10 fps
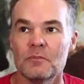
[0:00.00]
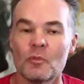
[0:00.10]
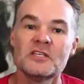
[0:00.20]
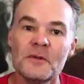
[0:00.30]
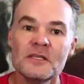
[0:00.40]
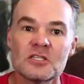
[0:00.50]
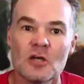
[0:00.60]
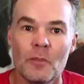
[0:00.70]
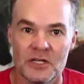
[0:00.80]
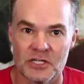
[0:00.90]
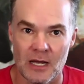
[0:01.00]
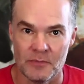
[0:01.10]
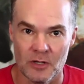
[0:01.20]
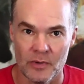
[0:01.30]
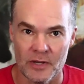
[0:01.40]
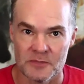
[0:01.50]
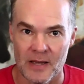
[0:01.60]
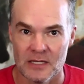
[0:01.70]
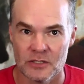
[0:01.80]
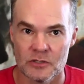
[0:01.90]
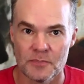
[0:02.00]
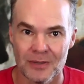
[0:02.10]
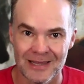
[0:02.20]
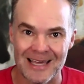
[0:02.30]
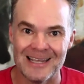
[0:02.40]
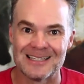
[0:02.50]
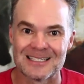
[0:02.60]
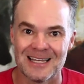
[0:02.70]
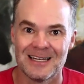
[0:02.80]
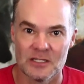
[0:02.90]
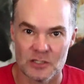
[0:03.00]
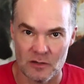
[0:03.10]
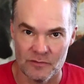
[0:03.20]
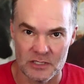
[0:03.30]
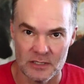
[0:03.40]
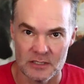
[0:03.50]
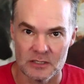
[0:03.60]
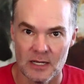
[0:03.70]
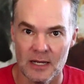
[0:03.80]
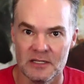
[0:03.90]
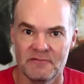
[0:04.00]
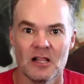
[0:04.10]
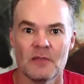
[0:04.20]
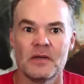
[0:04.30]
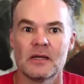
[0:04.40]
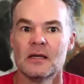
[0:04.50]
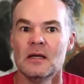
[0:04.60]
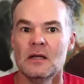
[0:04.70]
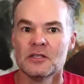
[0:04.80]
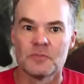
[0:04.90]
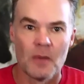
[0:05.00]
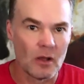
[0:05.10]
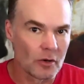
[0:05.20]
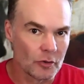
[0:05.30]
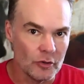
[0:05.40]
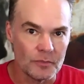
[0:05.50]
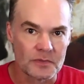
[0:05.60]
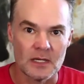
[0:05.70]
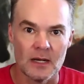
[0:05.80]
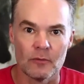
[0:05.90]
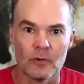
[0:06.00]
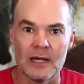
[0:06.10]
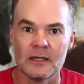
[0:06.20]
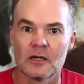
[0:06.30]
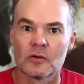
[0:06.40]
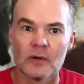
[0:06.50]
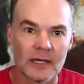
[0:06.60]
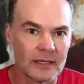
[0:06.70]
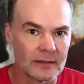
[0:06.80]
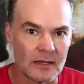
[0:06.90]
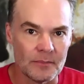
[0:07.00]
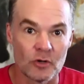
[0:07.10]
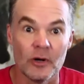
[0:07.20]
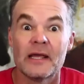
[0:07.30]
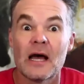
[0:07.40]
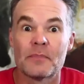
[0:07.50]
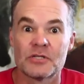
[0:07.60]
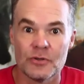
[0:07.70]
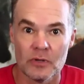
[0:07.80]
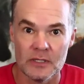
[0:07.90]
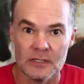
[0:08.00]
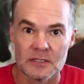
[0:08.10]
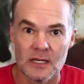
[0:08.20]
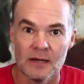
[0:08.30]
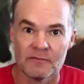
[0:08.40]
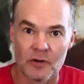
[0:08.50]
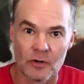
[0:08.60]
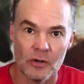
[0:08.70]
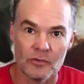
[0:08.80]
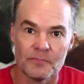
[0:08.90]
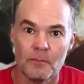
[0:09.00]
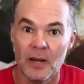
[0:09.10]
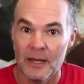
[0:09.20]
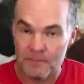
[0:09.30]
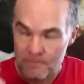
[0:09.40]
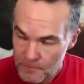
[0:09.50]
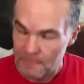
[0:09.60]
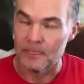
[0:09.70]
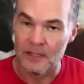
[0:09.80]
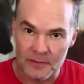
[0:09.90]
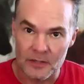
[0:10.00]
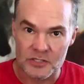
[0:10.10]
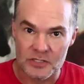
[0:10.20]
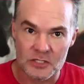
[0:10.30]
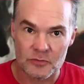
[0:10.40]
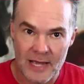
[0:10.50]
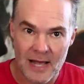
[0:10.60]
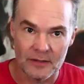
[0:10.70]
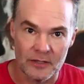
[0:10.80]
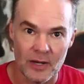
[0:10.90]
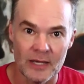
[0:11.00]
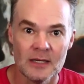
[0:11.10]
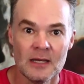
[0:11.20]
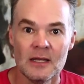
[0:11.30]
We spend so much time, don't we, as pastors, planning Sunday services, developing small groups, writing curriculum, creating opportunities for growth. But then there's this reality, right?